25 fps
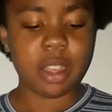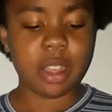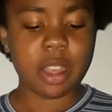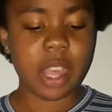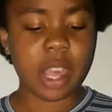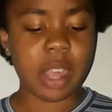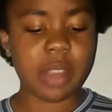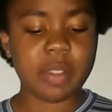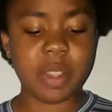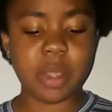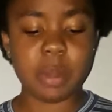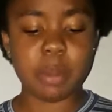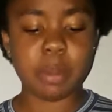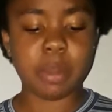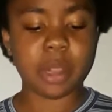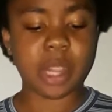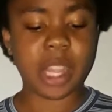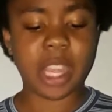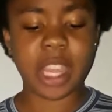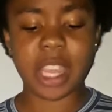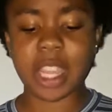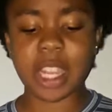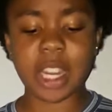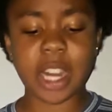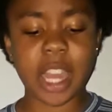Every
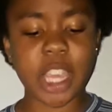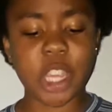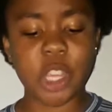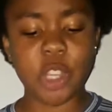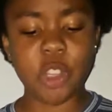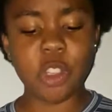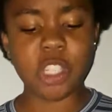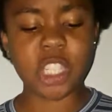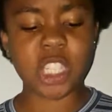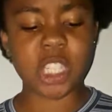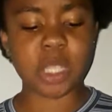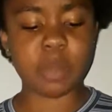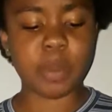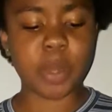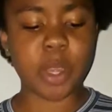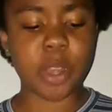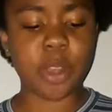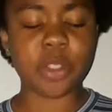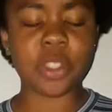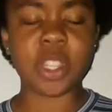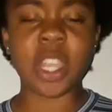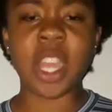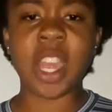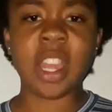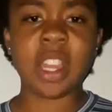blanket I used
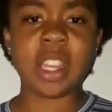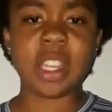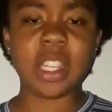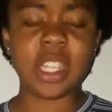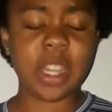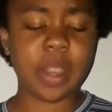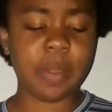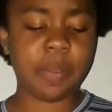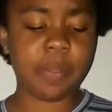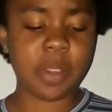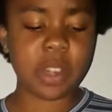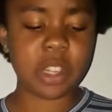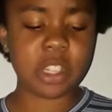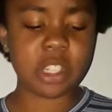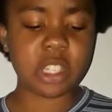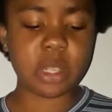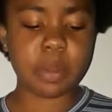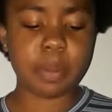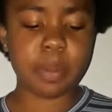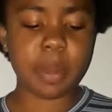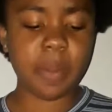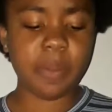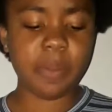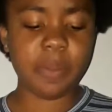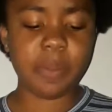smelled different
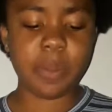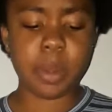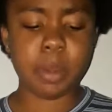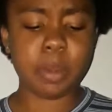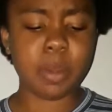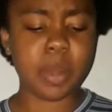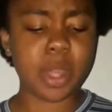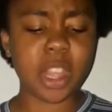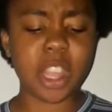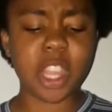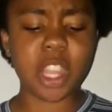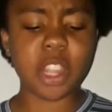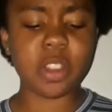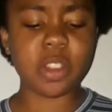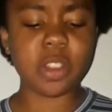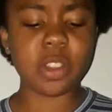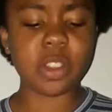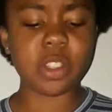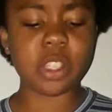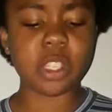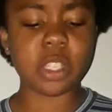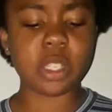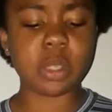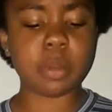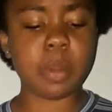but
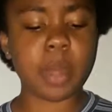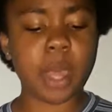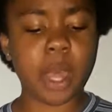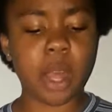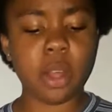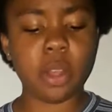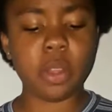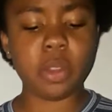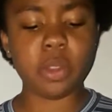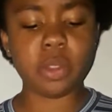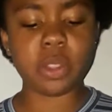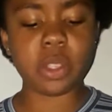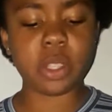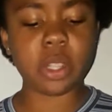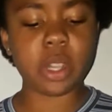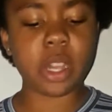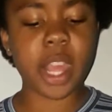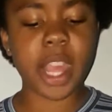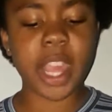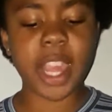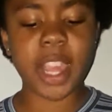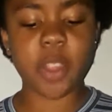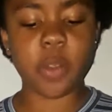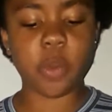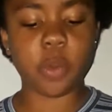familiar, smelled
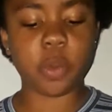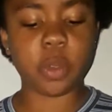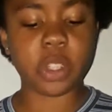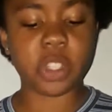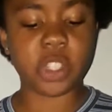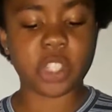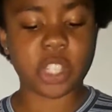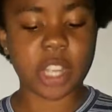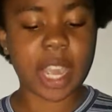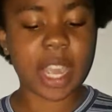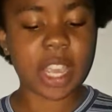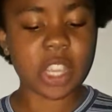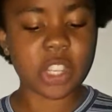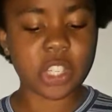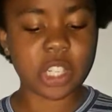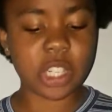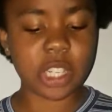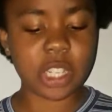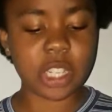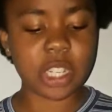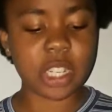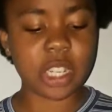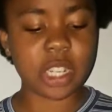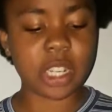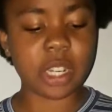like
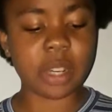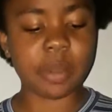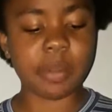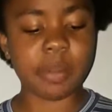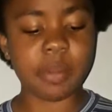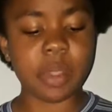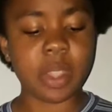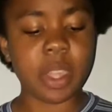rejection.